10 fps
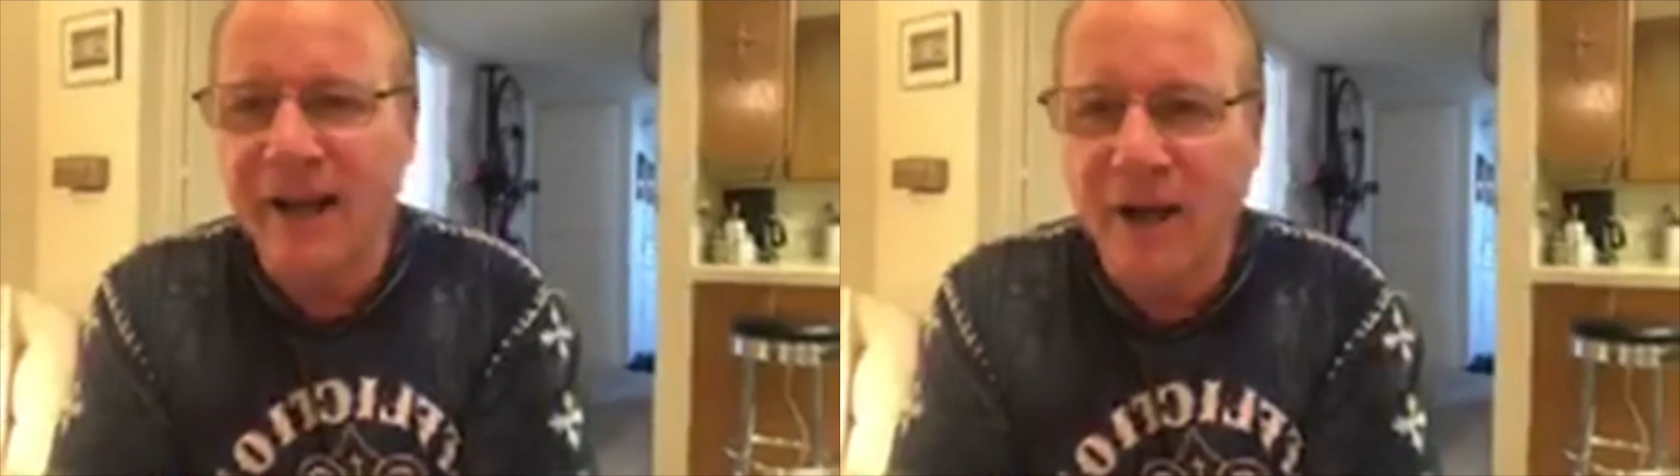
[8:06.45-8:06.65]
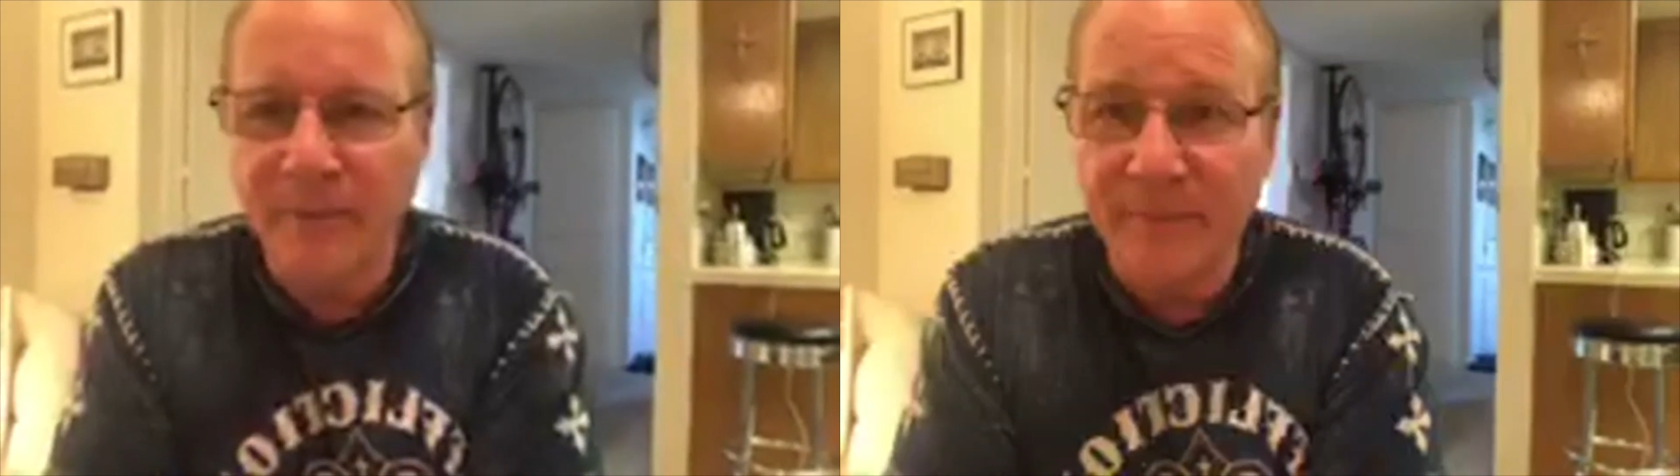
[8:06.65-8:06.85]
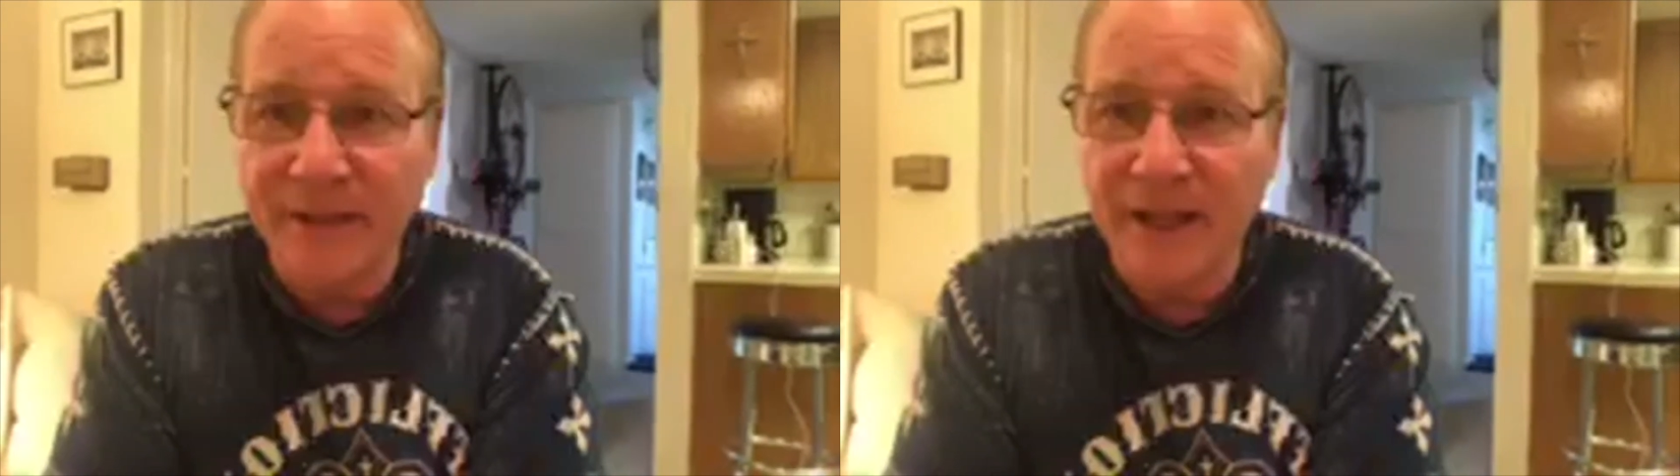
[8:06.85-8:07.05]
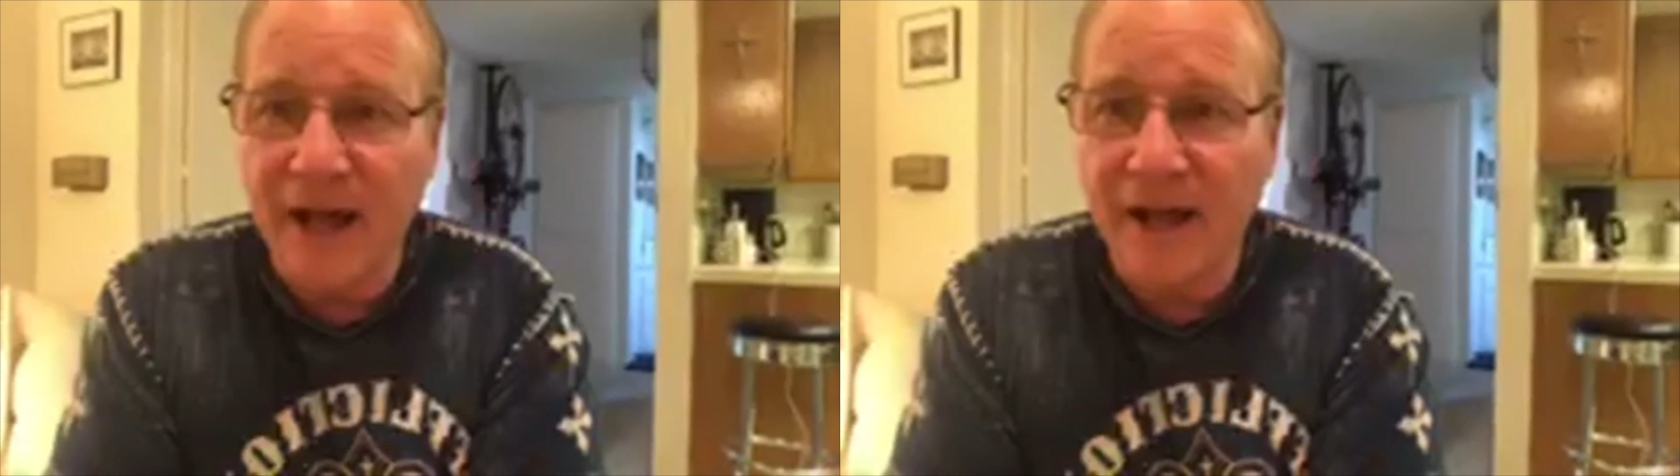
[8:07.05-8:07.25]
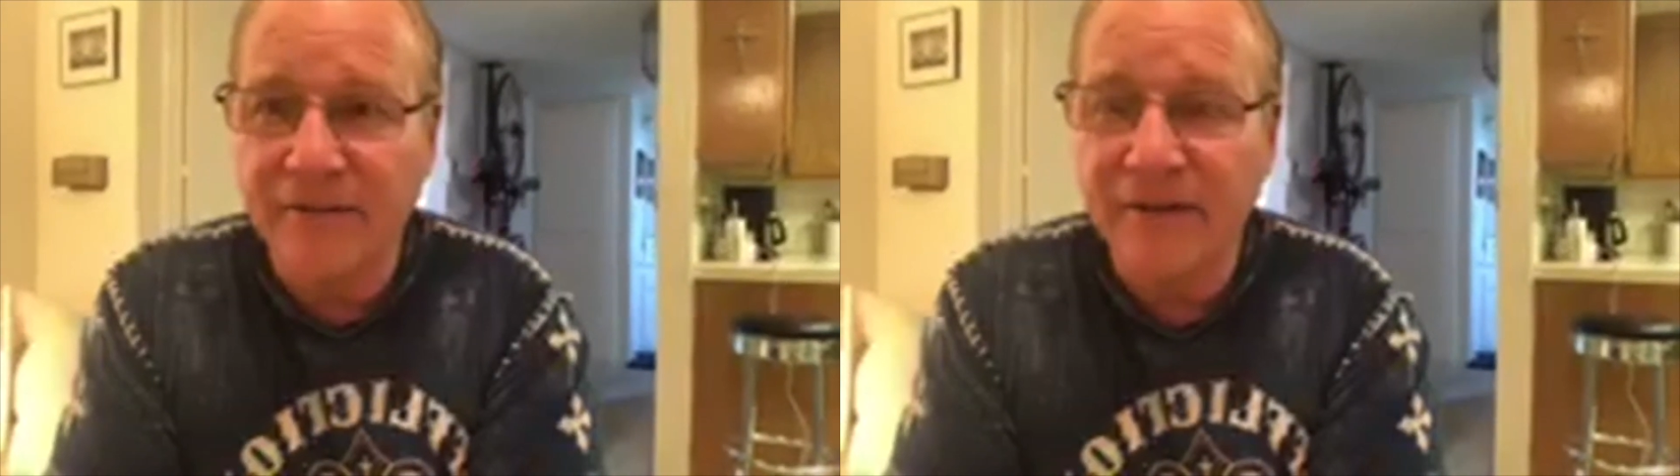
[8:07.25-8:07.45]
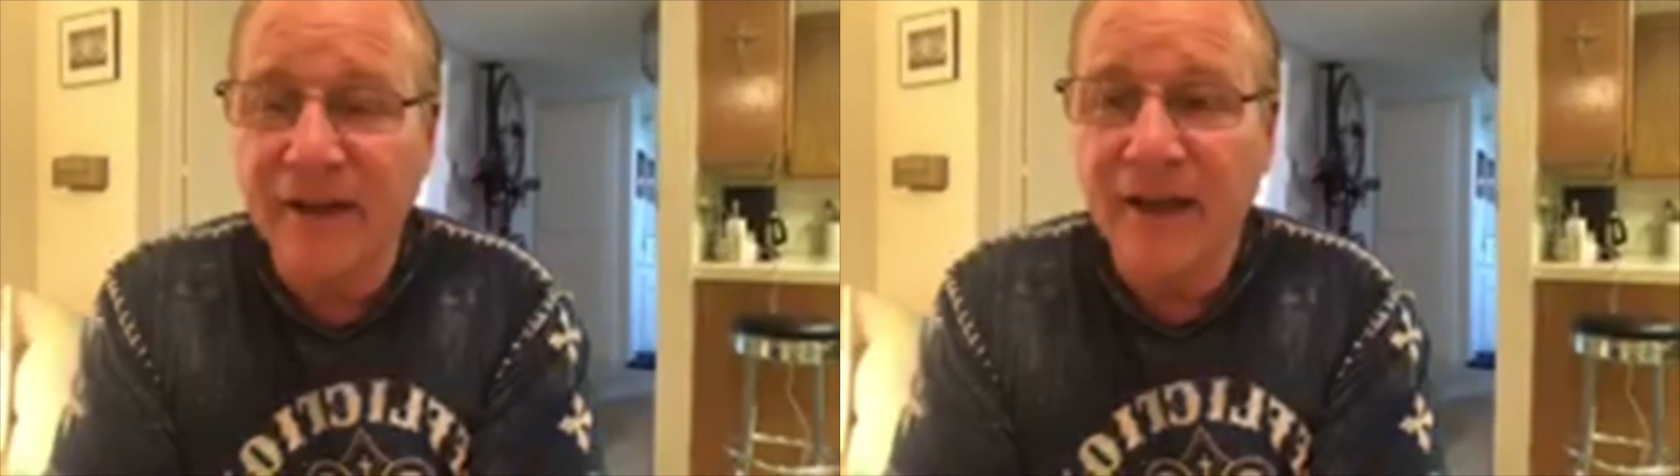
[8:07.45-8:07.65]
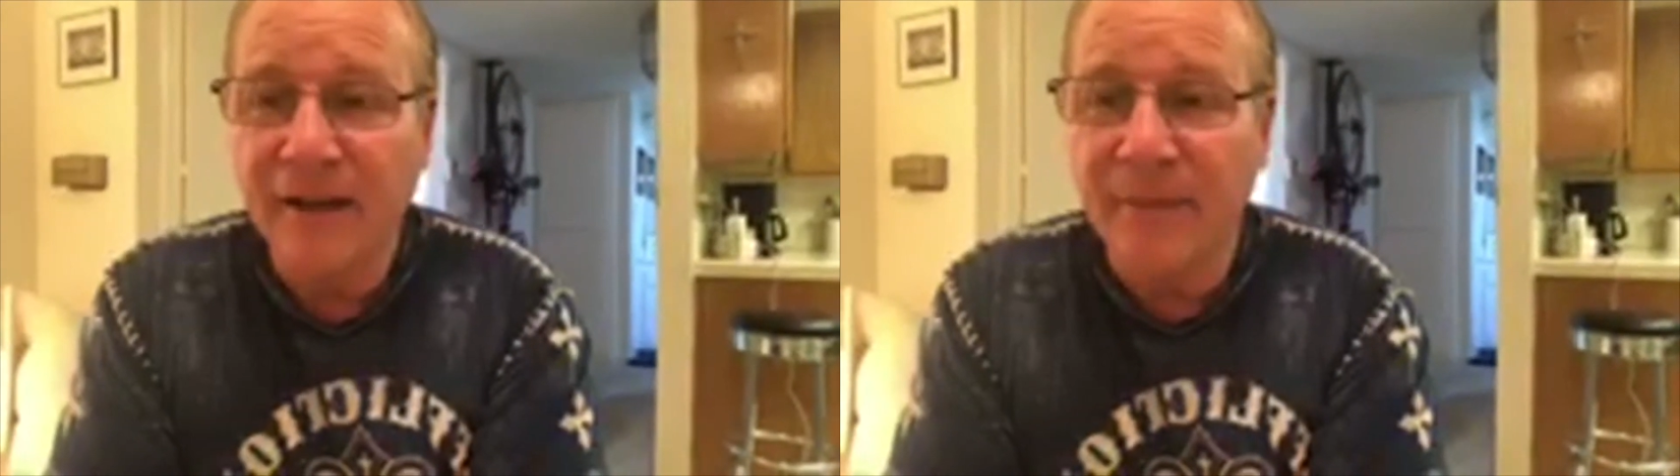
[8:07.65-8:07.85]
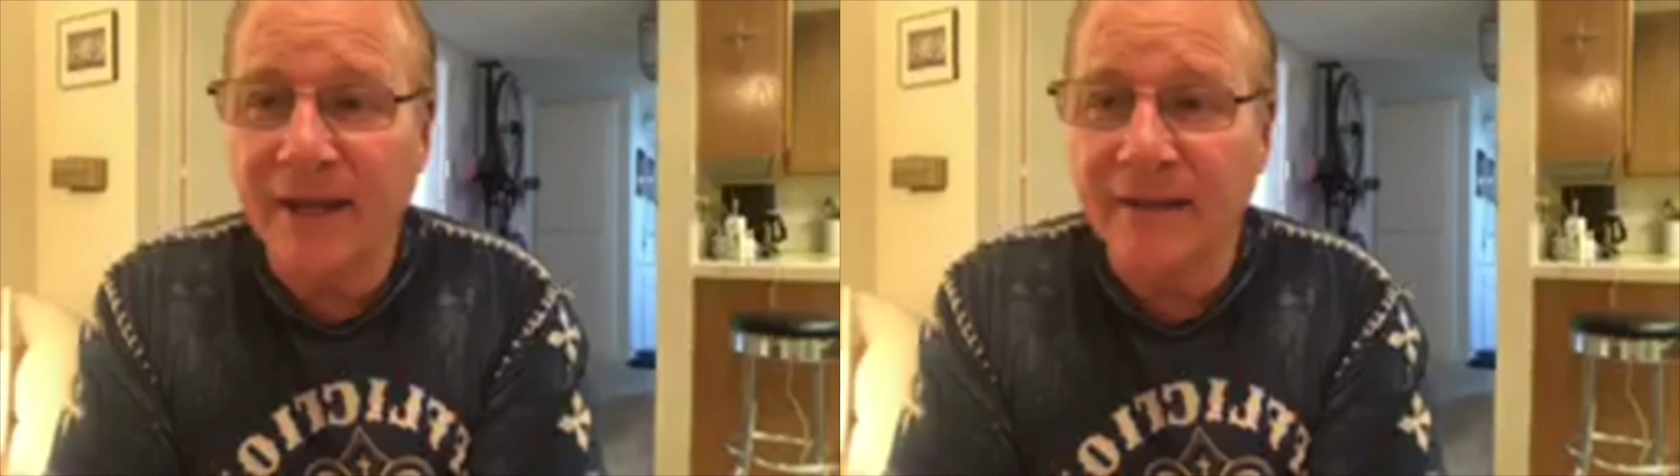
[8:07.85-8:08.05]
are helping me live
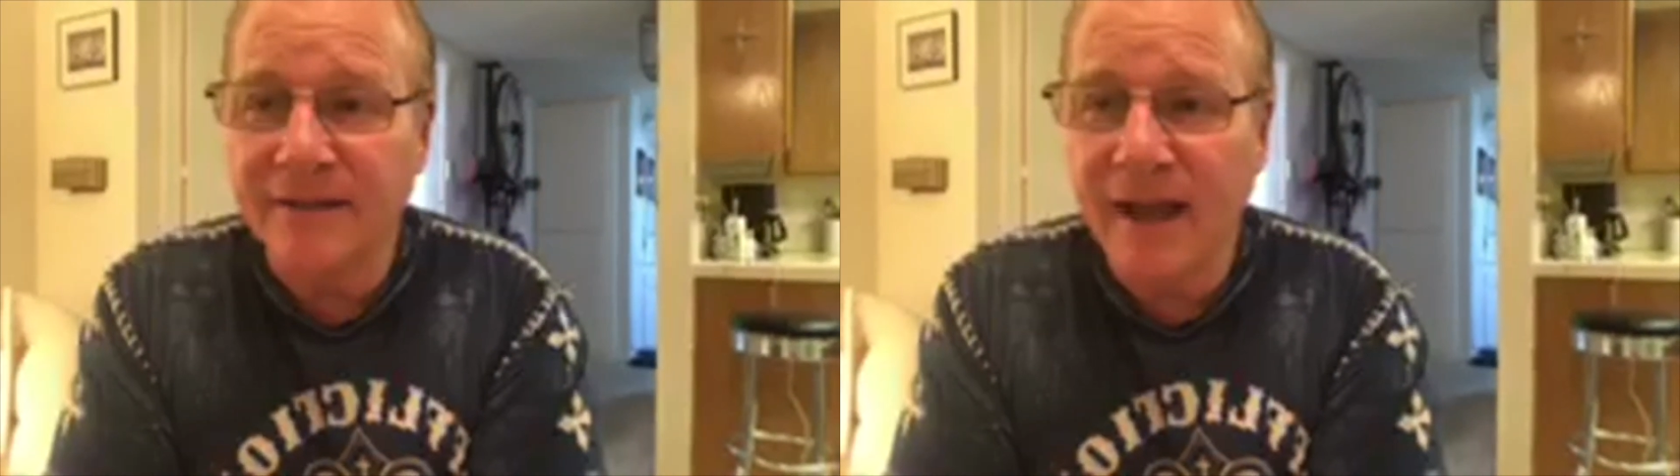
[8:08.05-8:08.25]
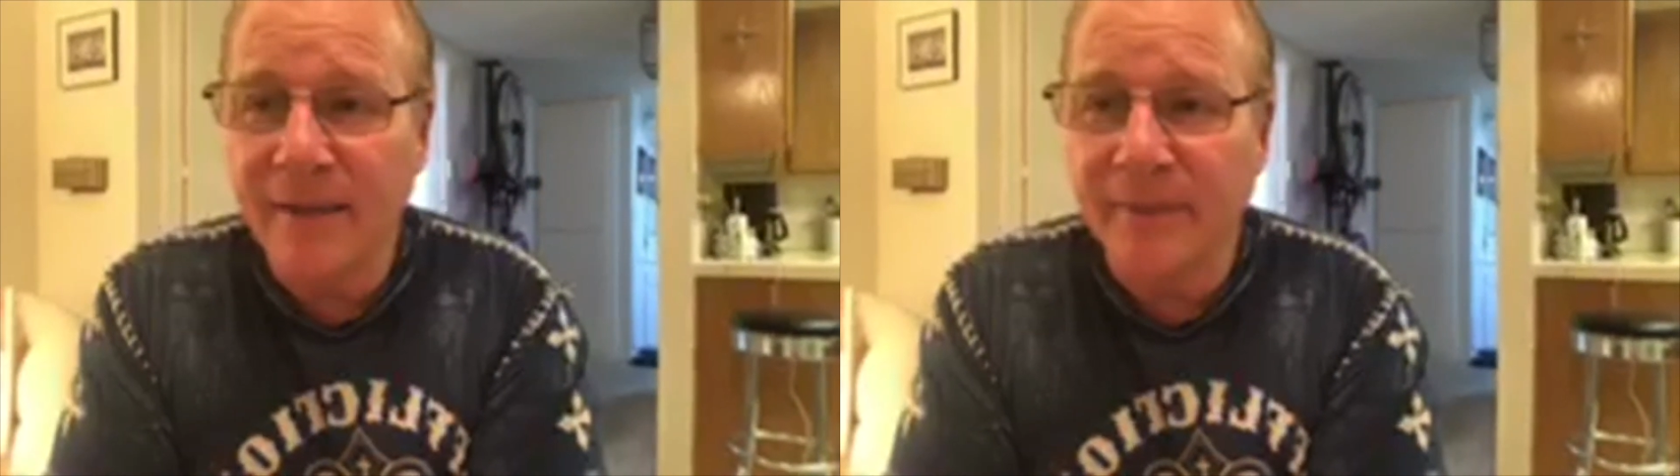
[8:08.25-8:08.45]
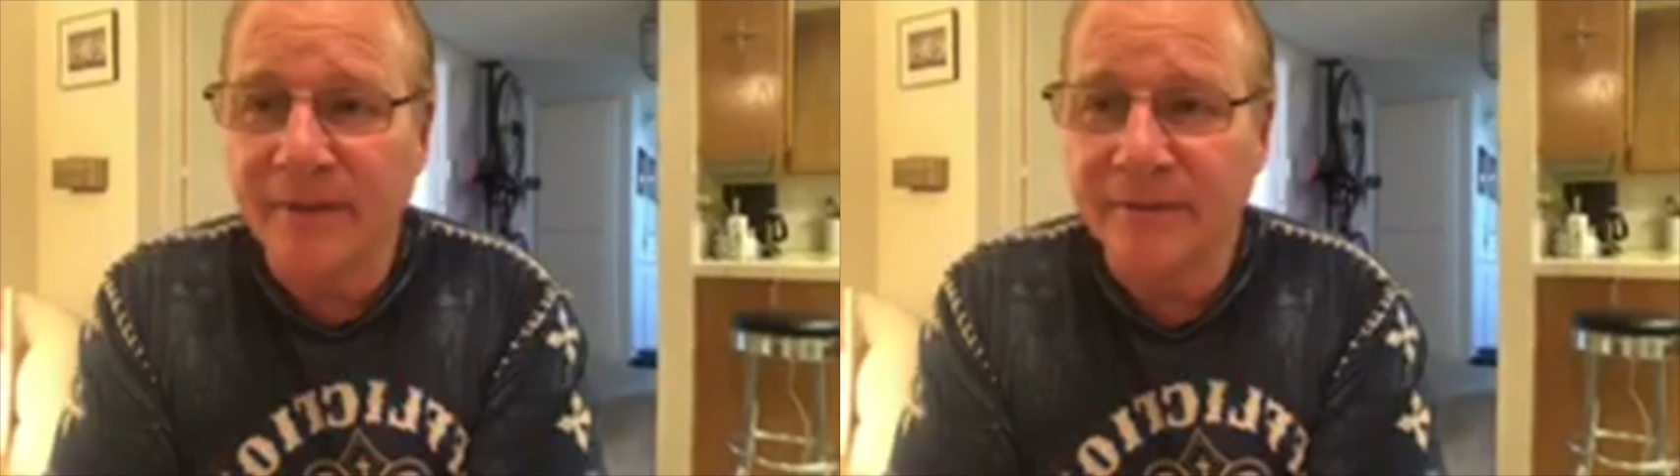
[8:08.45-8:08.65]
and make this happen.